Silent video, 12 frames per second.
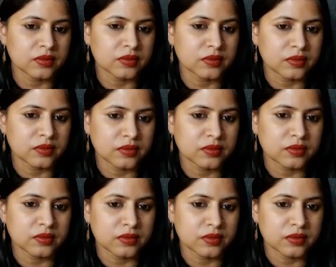
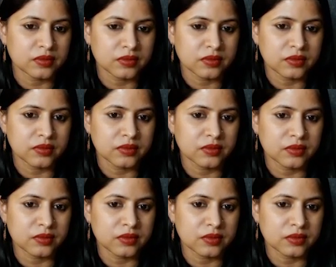
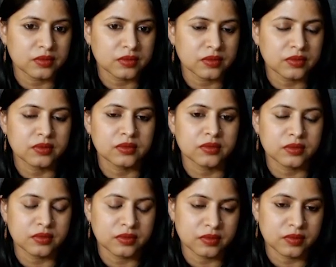
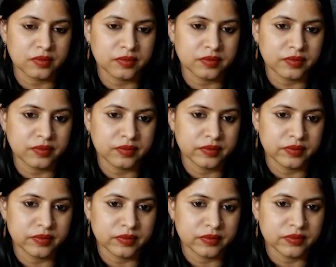
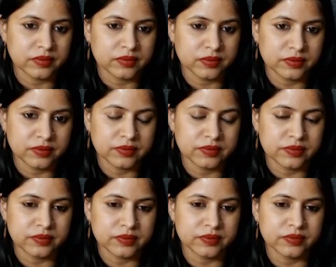
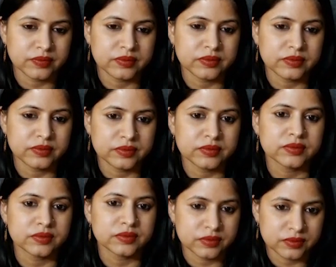
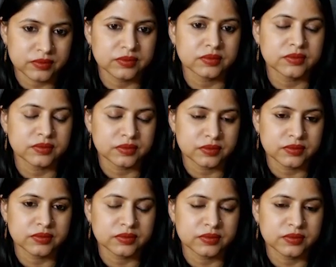The person shown says nothing.